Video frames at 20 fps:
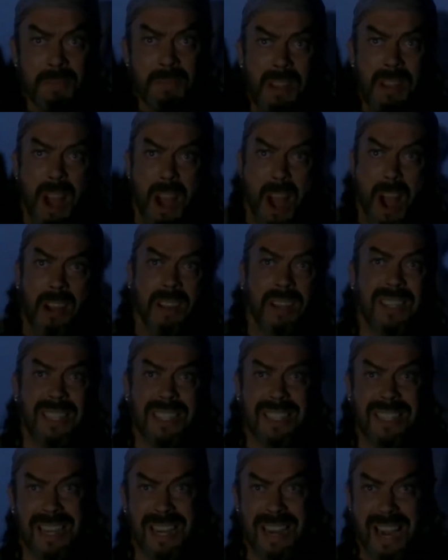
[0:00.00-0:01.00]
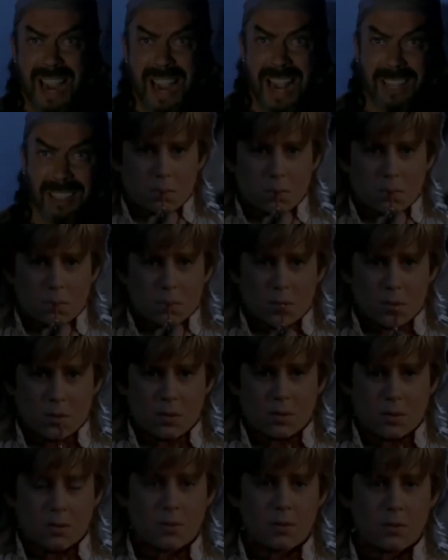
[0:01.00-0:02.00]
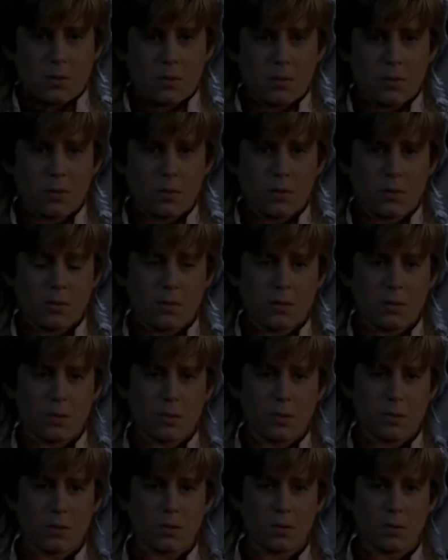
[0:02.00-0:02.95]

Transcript: Oh, hell, Jim. I